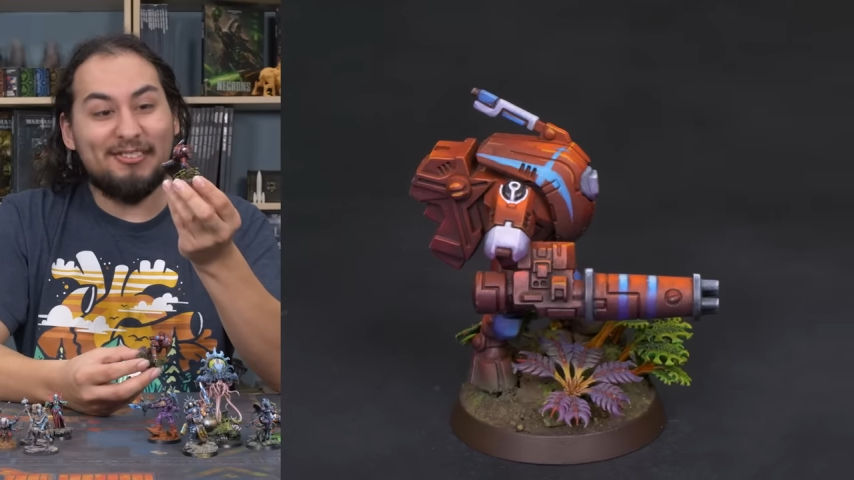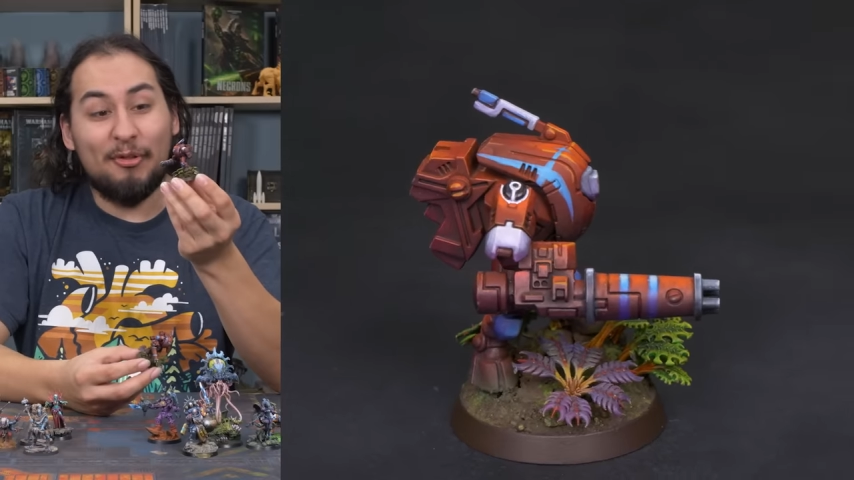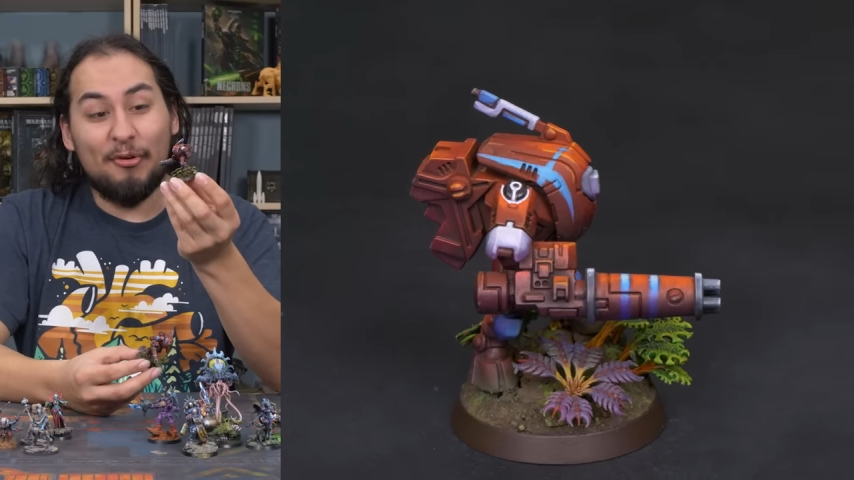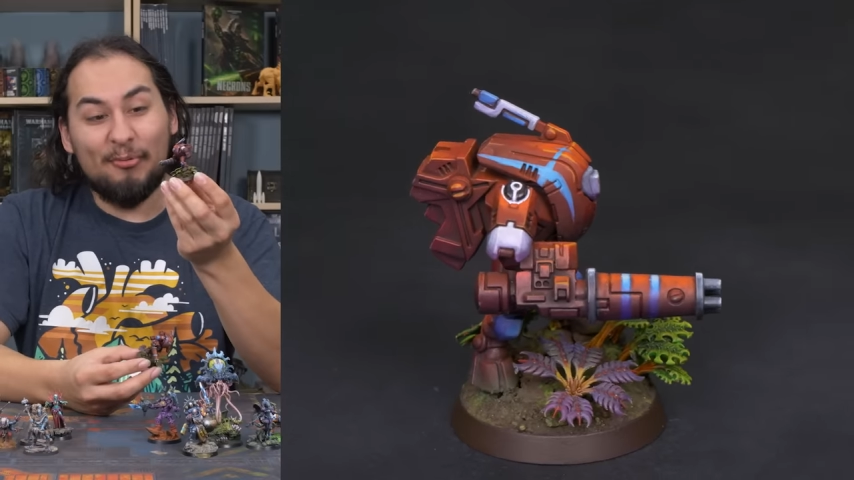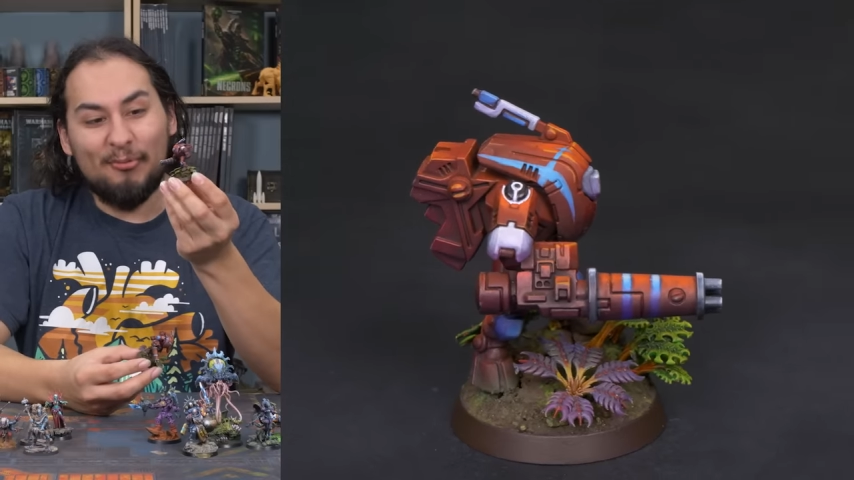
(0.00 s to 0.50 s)
so
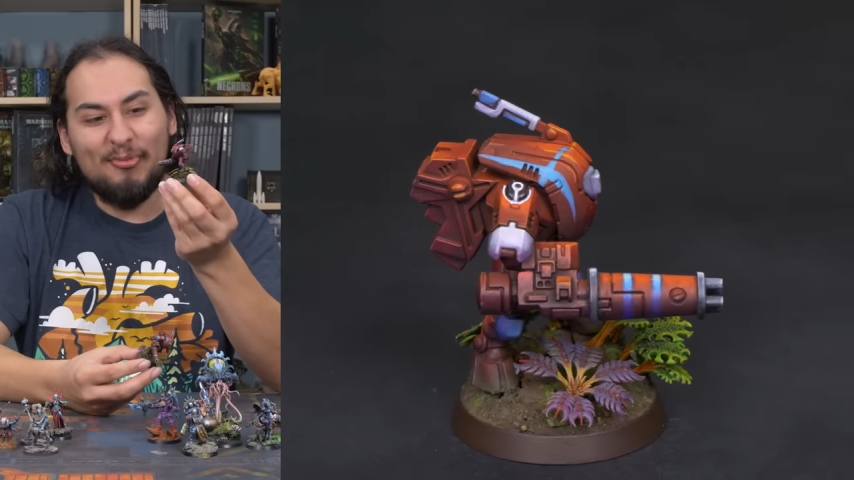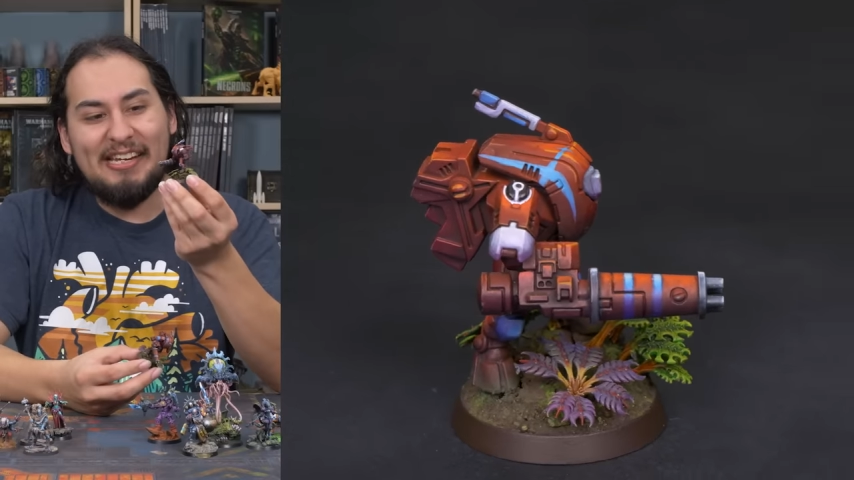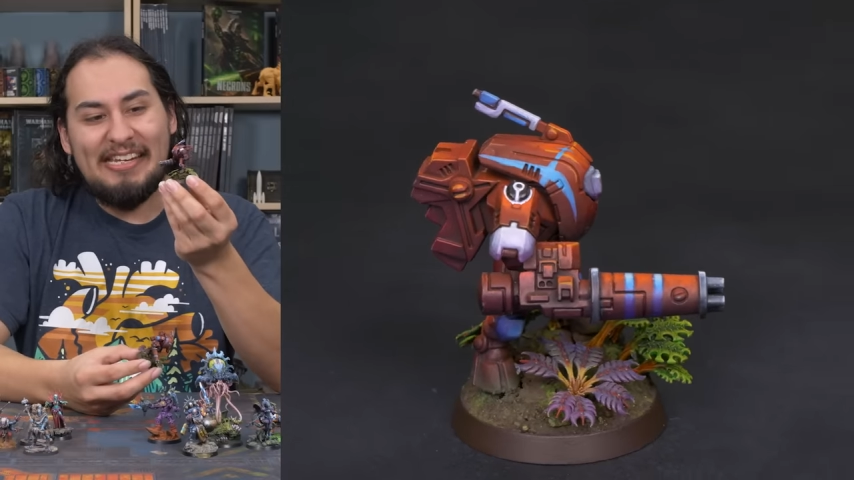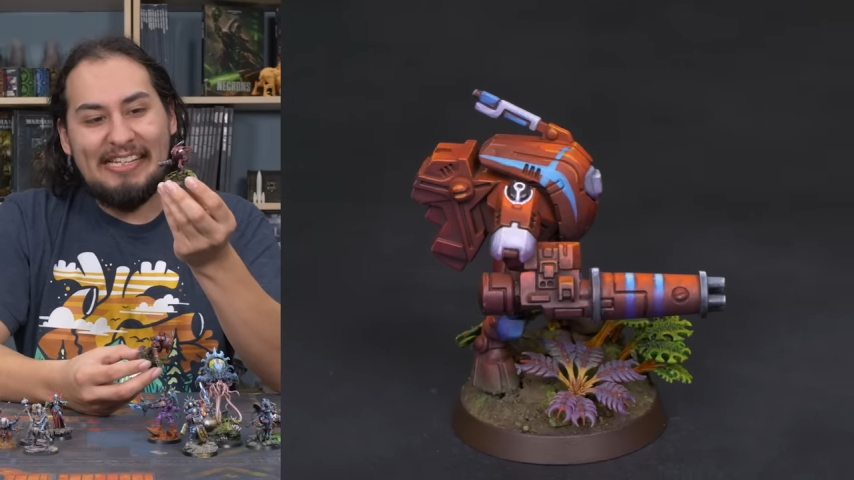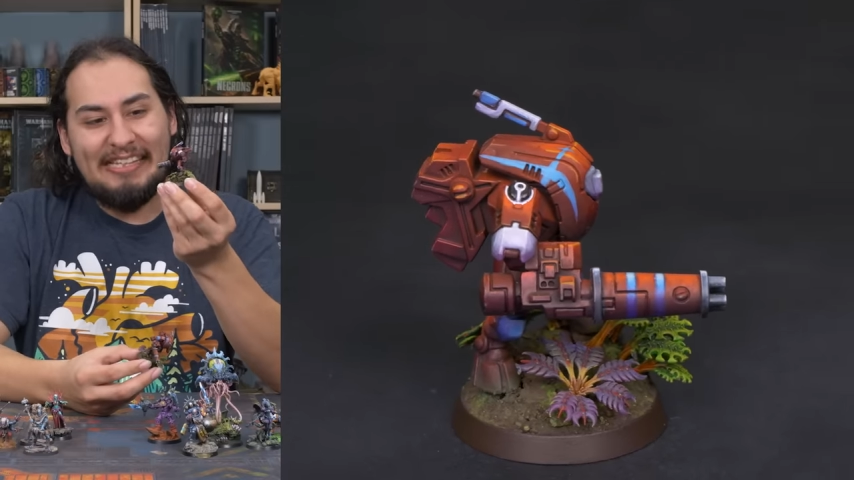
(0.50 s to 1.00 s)
they're
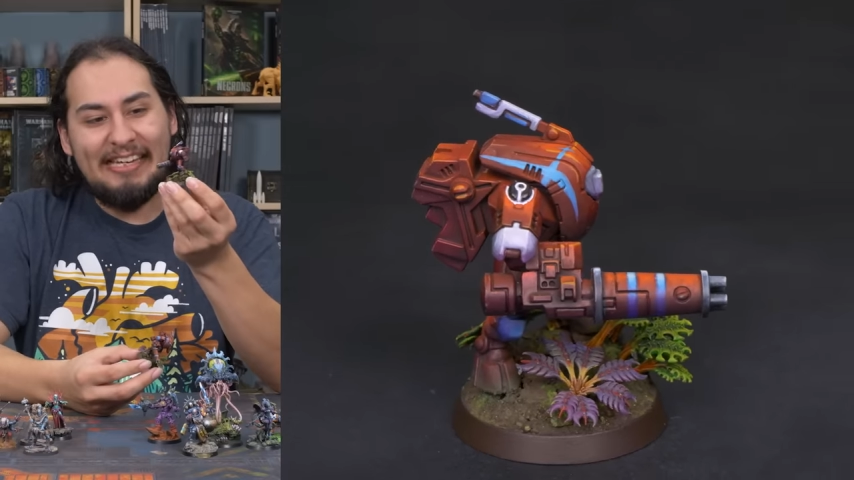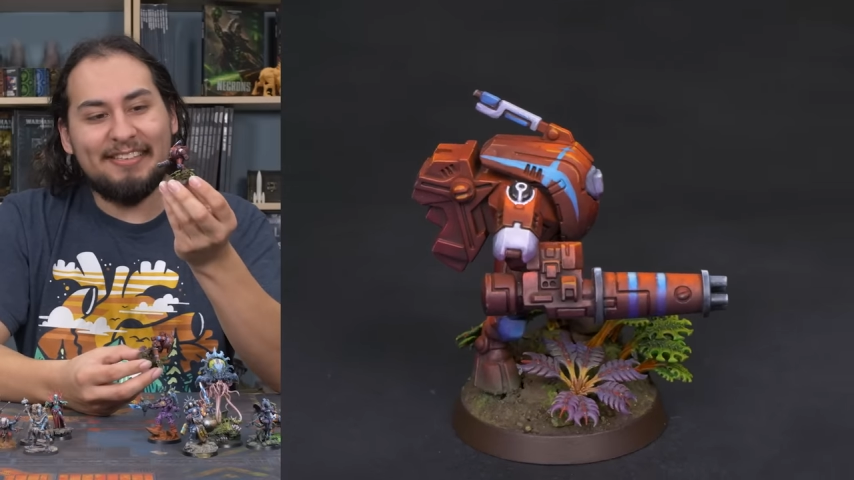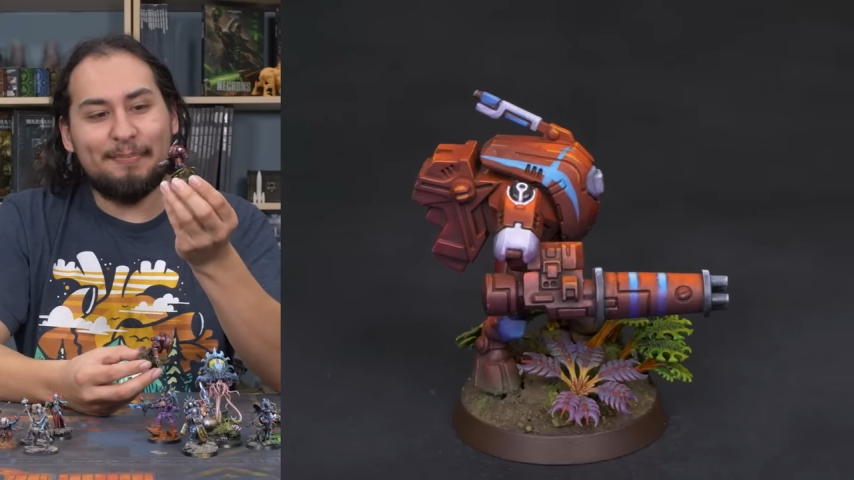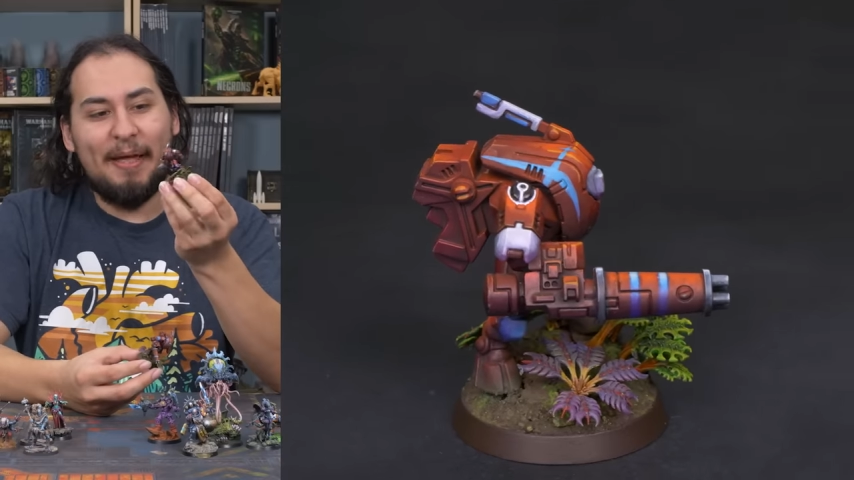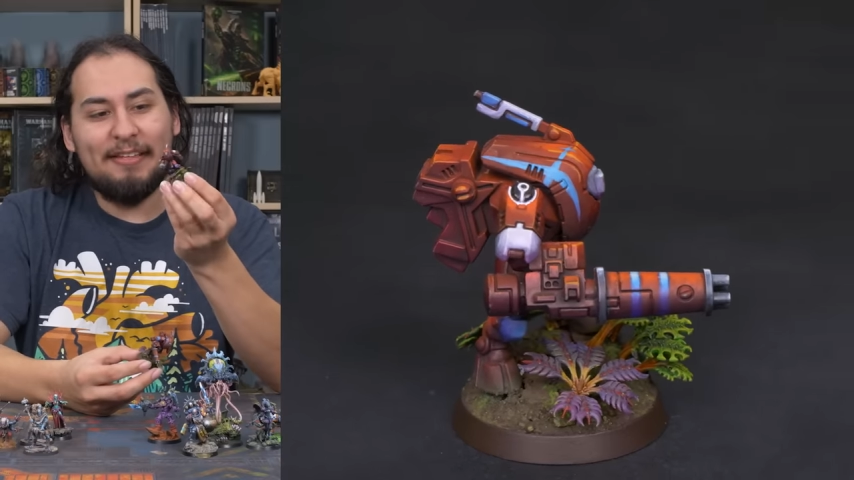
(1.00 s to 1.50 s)
really
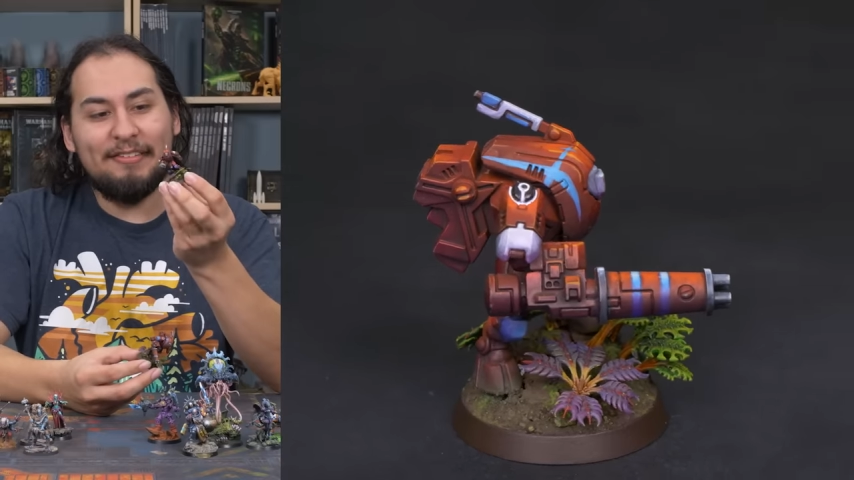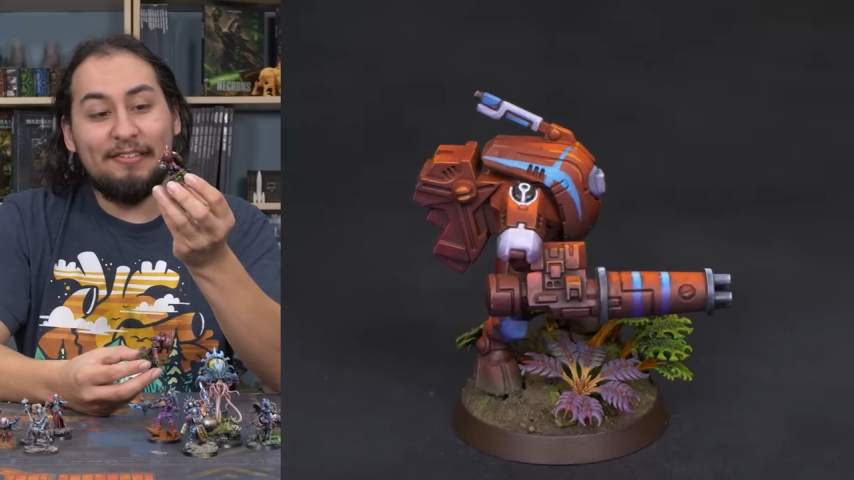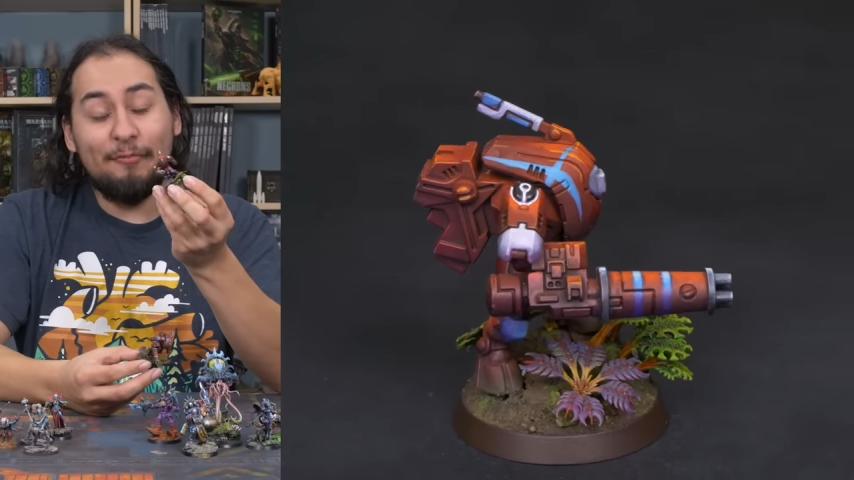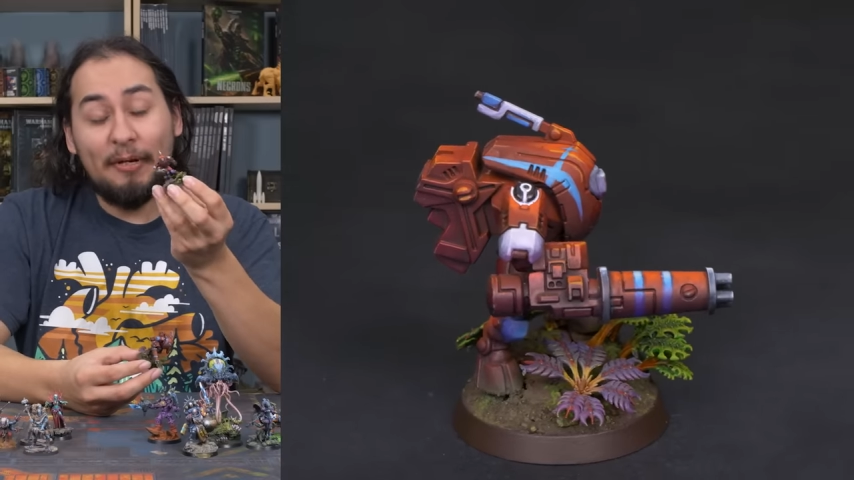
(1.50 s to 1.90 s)
expensive,